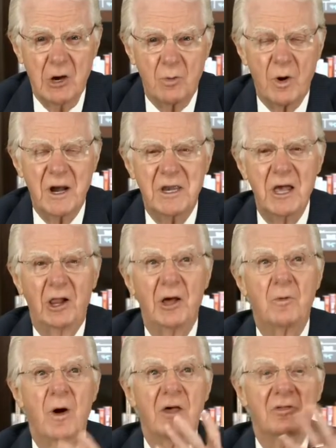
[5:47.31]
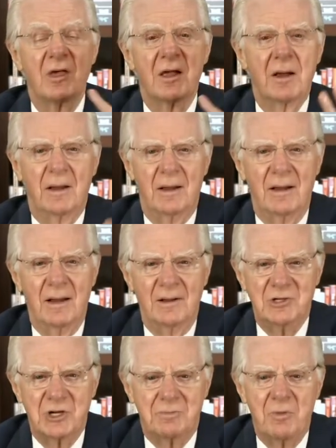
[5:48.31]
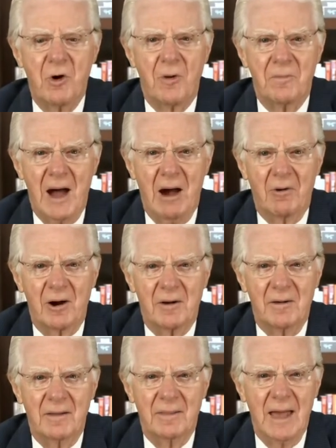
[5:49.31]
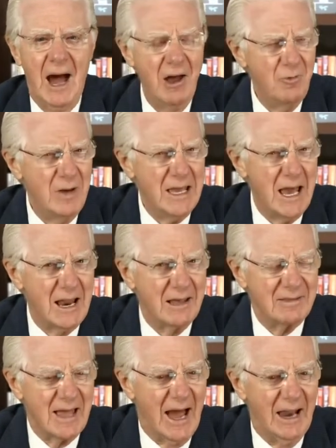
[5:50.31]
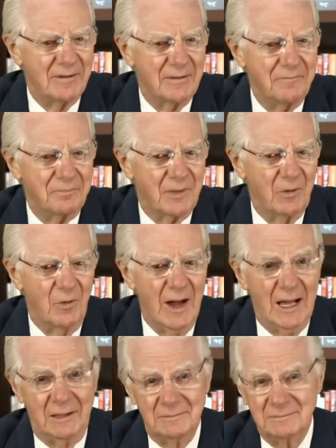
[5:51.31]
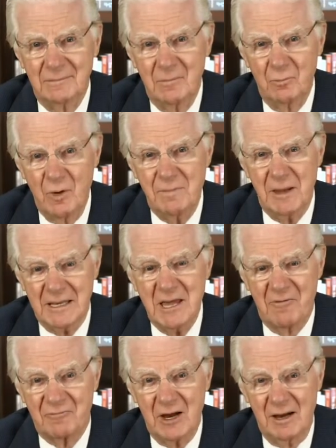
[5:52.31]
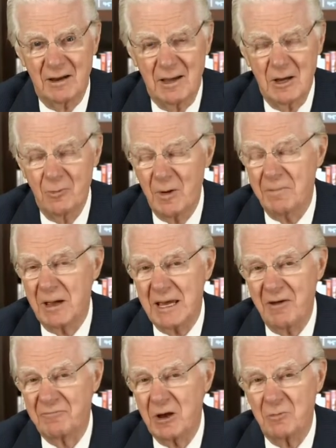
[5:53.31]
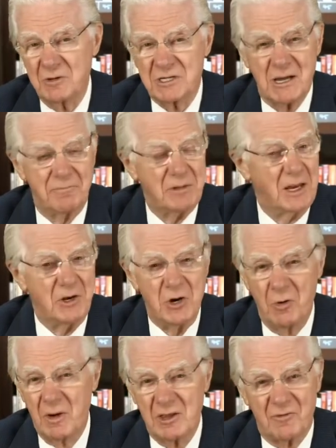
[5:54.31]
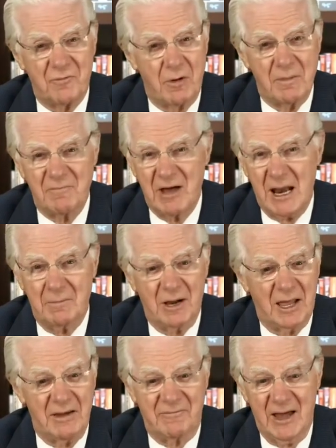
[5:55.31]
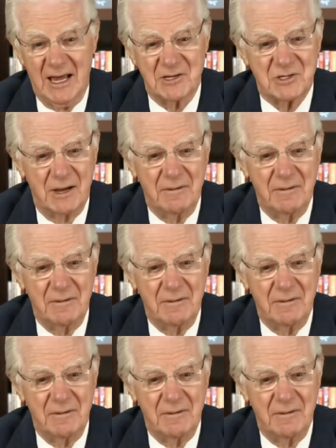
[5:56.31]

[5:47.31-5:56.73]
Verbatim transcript: We're dealing with just pure power. How do we get at that? Well, we've been gifted. We've been gifted with something no other form of animal life has.